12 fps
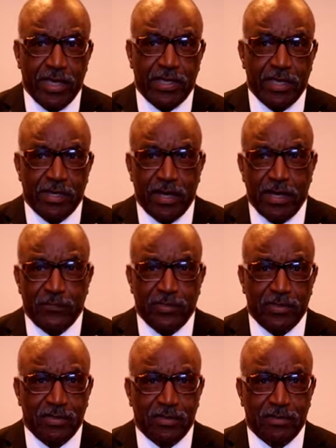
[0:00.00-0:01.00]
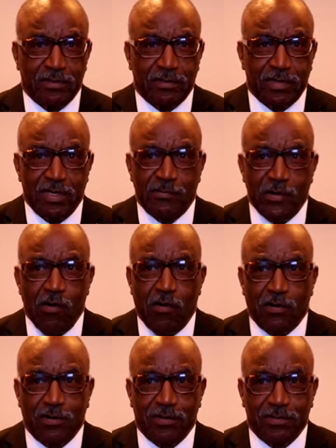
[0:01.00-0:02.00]
you know, they get up and keep
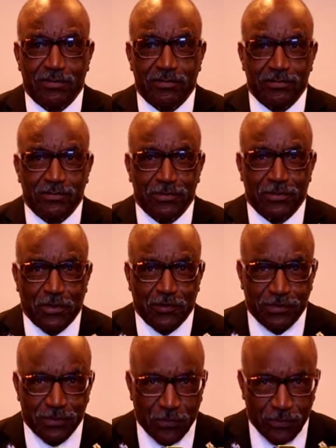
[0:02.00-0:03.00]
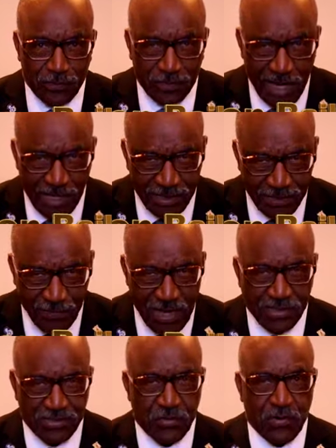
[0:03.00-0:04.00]
going. You know, so that's
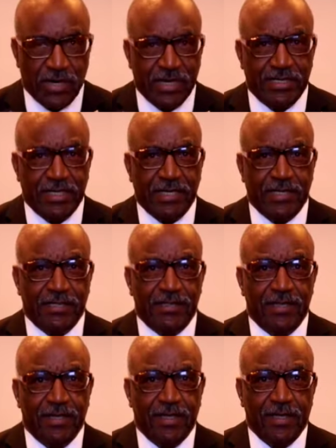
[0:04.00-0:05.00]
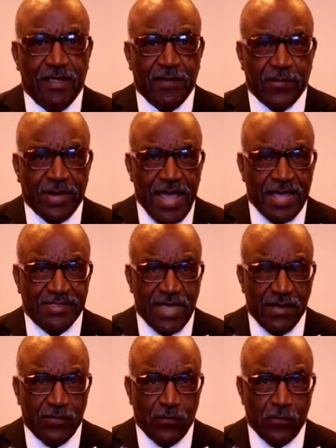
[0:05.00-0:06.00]
basically what I did. But
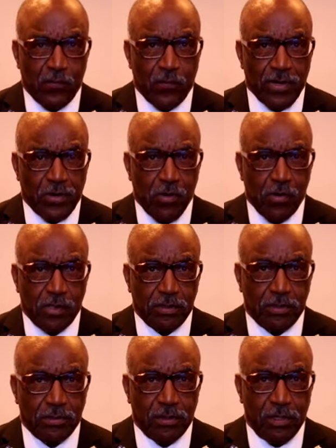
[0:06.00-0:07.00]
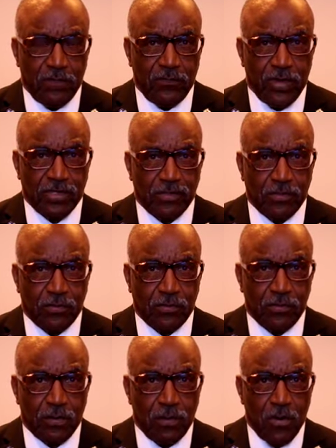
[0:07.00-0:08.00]
as I went on and
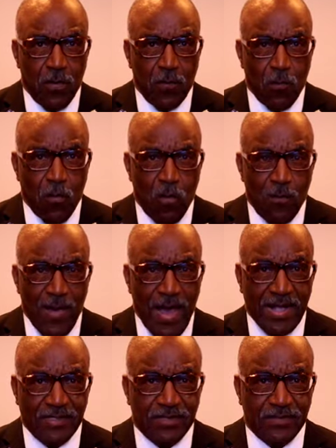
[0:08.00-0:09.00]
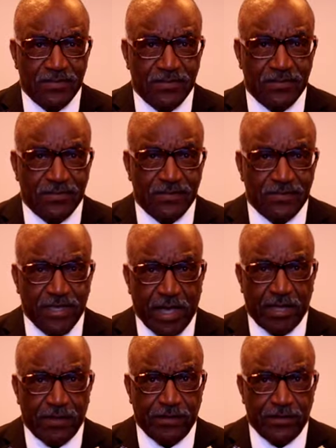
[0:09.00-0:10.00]
wrestled more matches, the
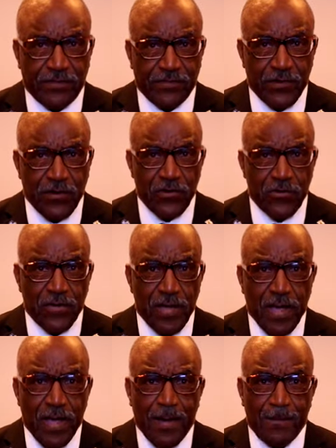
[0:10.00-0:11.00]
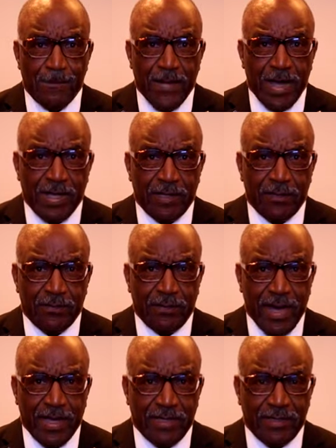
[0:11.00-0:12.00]
second, the third, my
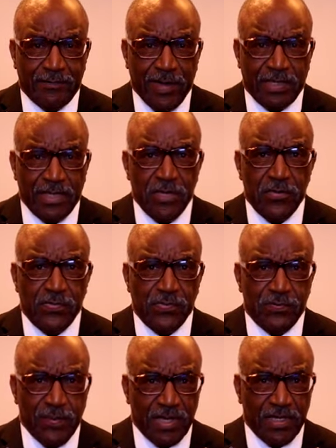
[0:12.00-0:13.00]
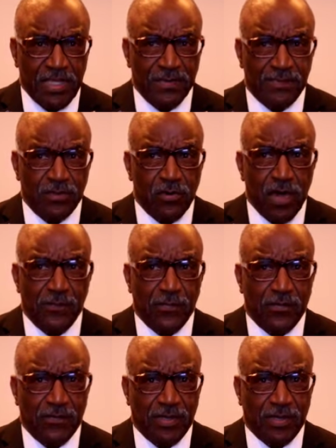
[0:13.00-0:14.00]
my my knee my knee blew
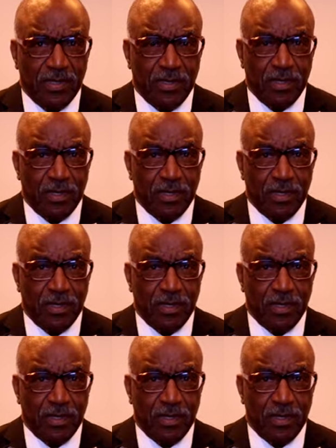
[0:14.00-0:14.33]
up on me,